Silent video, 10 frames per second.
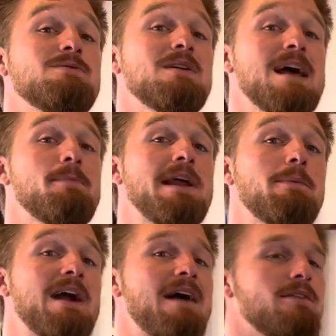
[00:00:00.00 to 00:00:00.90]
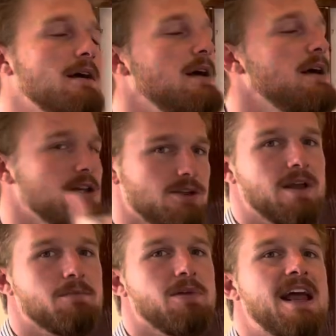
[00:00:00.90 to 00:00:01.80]
what type of day we're having so you
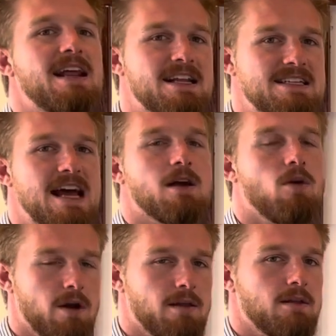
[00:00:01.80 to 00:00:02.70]
can plan and attack accordingly.